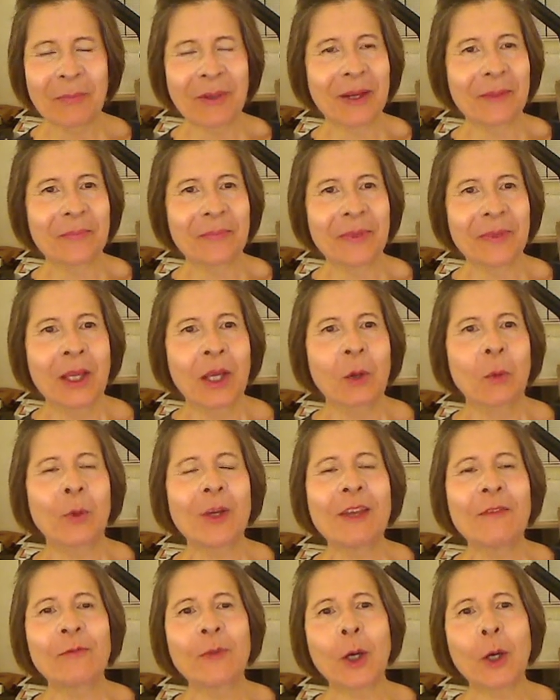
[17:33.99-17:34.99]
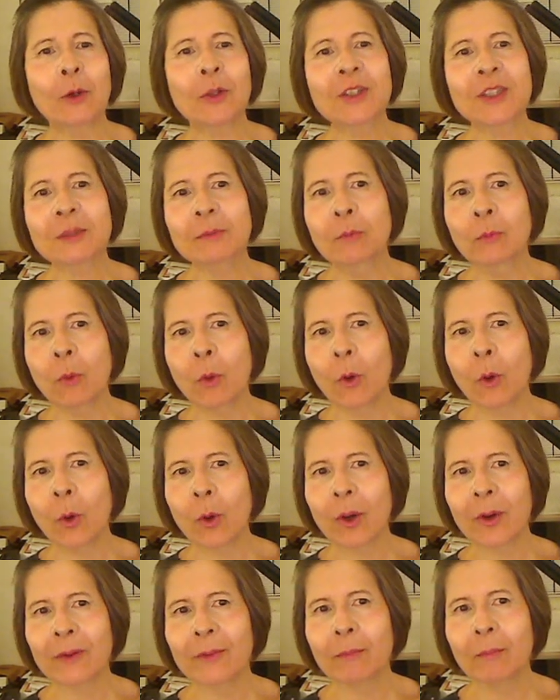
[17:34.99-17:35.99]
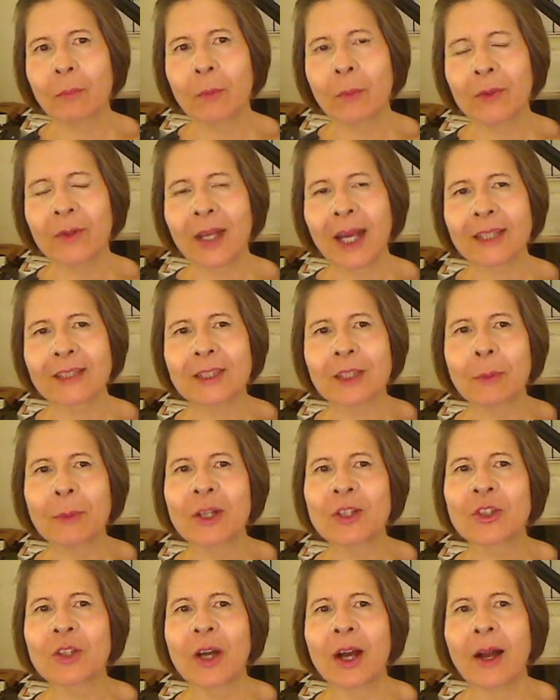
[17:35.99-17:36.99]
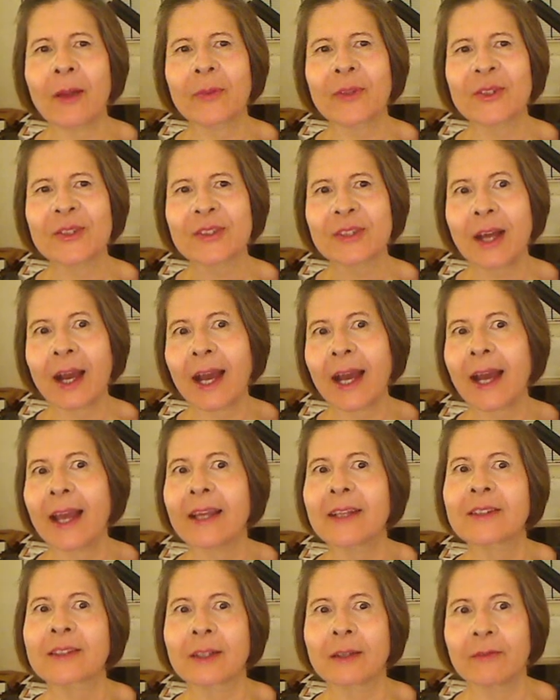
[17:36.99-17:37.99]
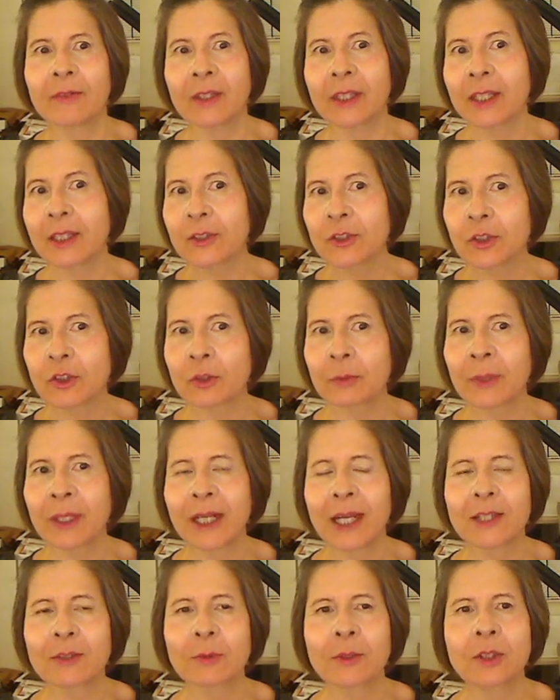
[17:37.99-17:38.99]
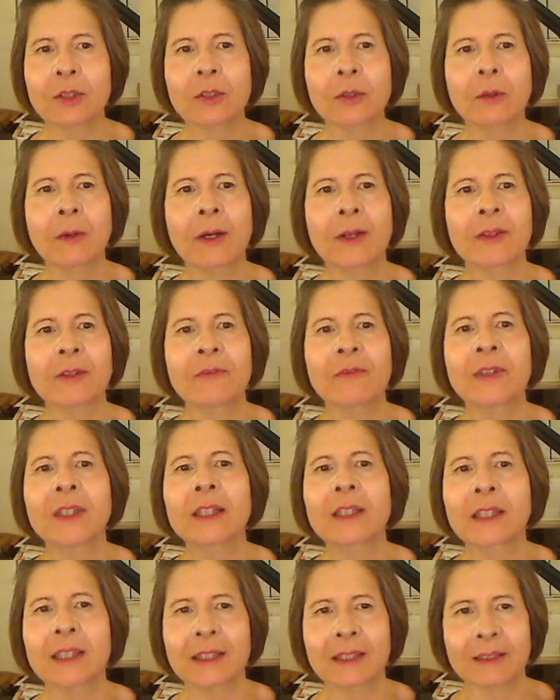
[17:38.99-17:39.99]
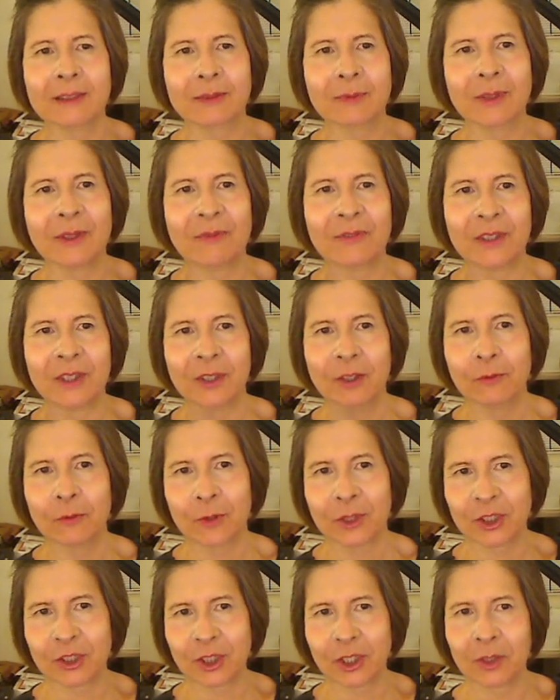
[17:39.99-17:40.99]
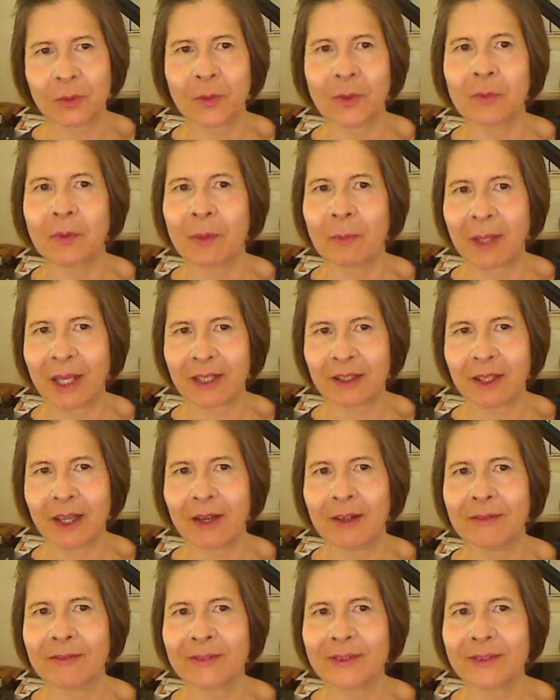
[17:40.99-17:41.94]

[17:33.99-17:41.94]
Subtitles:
But we focus more, not so much on the size of the instrument as we do on the feelings we feel for each other when we make love.